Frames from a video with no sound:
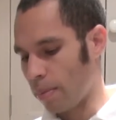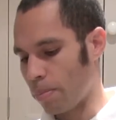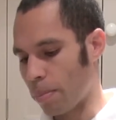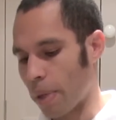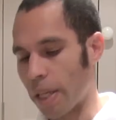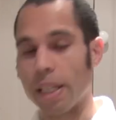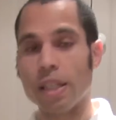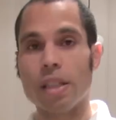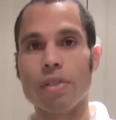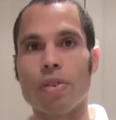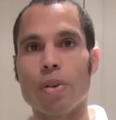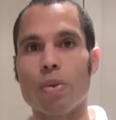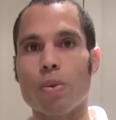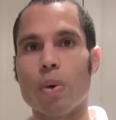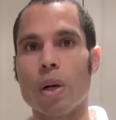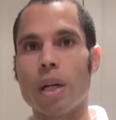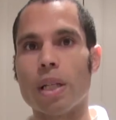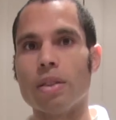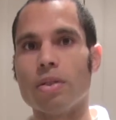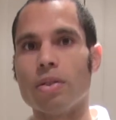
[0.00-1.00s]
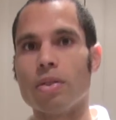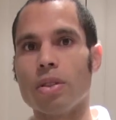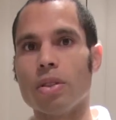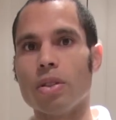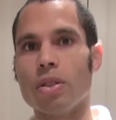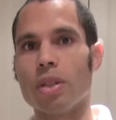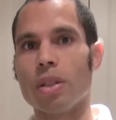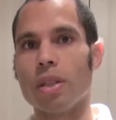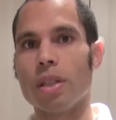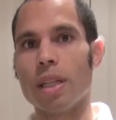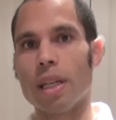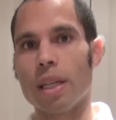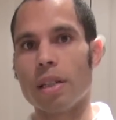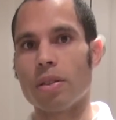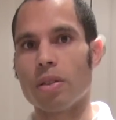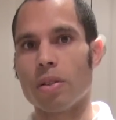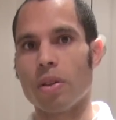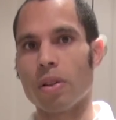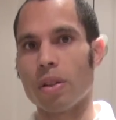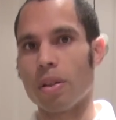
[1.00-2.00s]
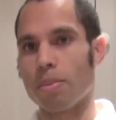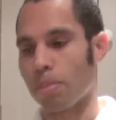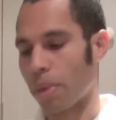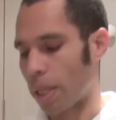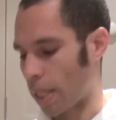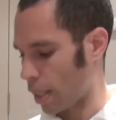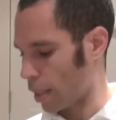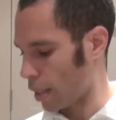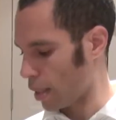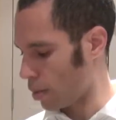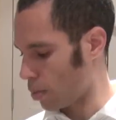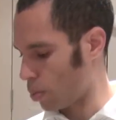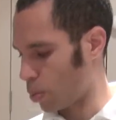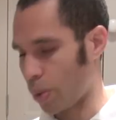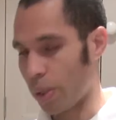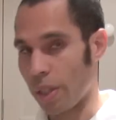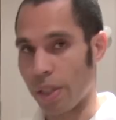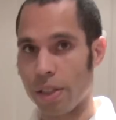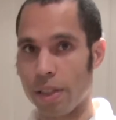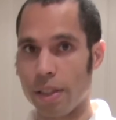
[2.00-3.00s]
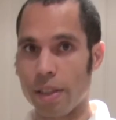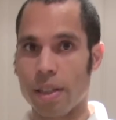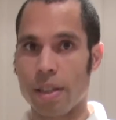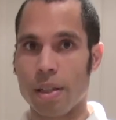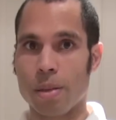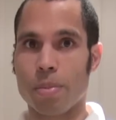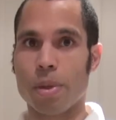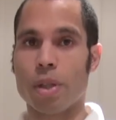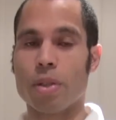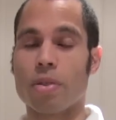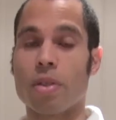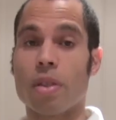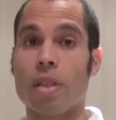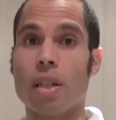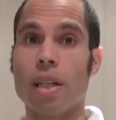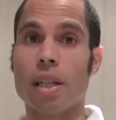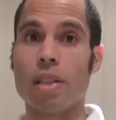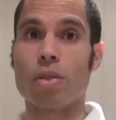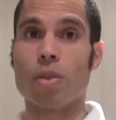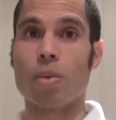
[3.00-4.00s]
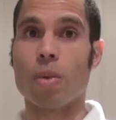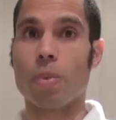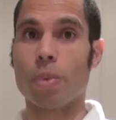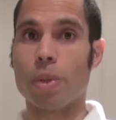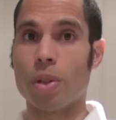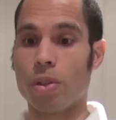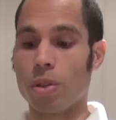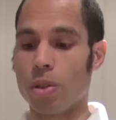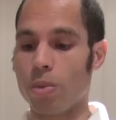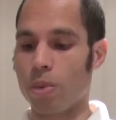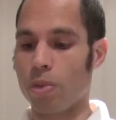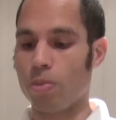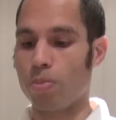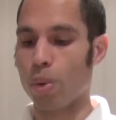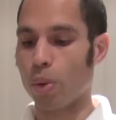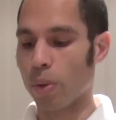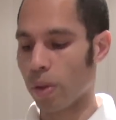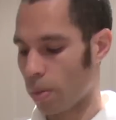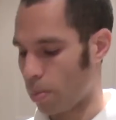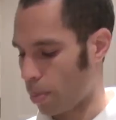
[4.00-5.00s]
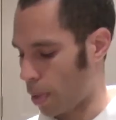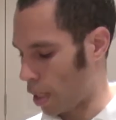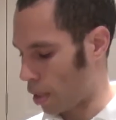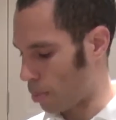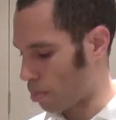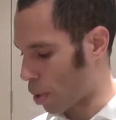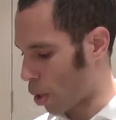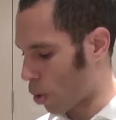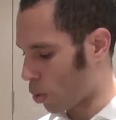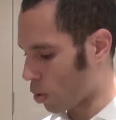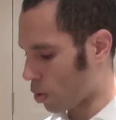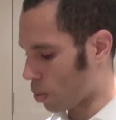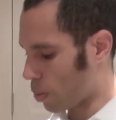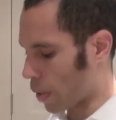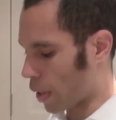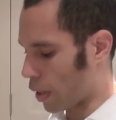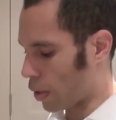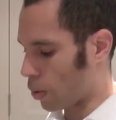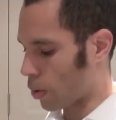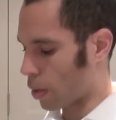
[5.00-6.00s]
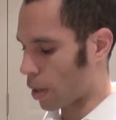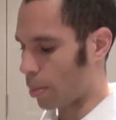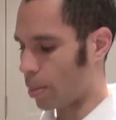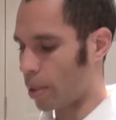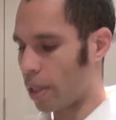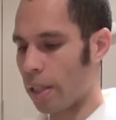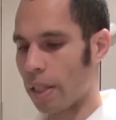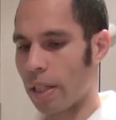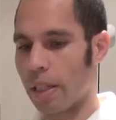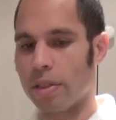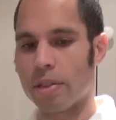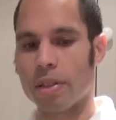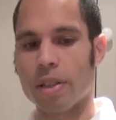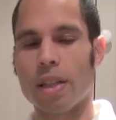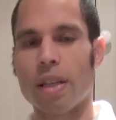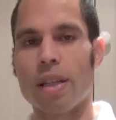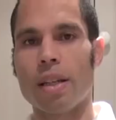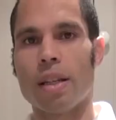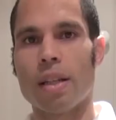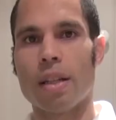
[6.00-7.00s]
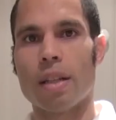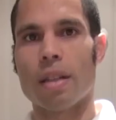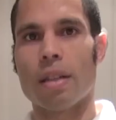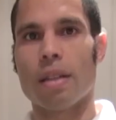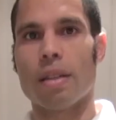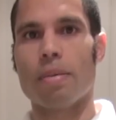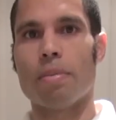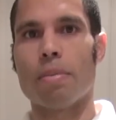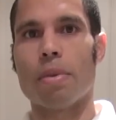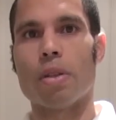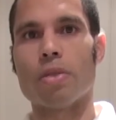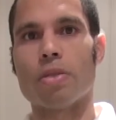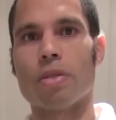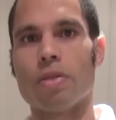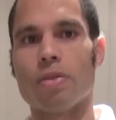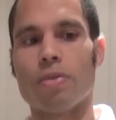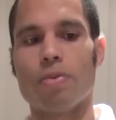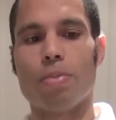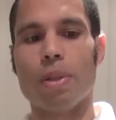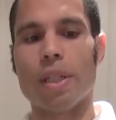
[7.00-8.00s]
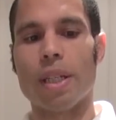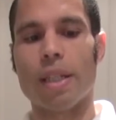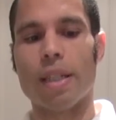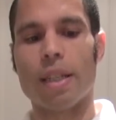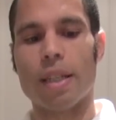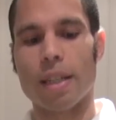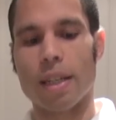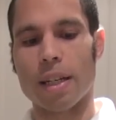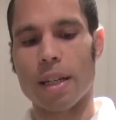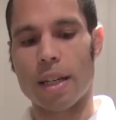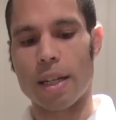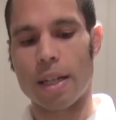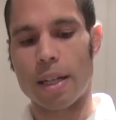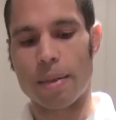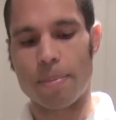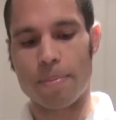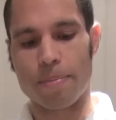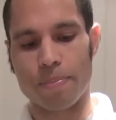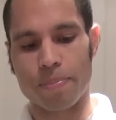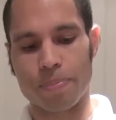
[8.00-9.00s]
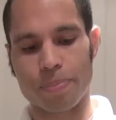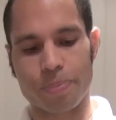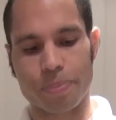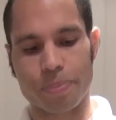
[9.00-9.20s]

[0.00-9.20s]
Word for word: many different ones that you can get on the market. We, because of the nature of what we do, we bought them in bulk where they all come in these lots of big, um,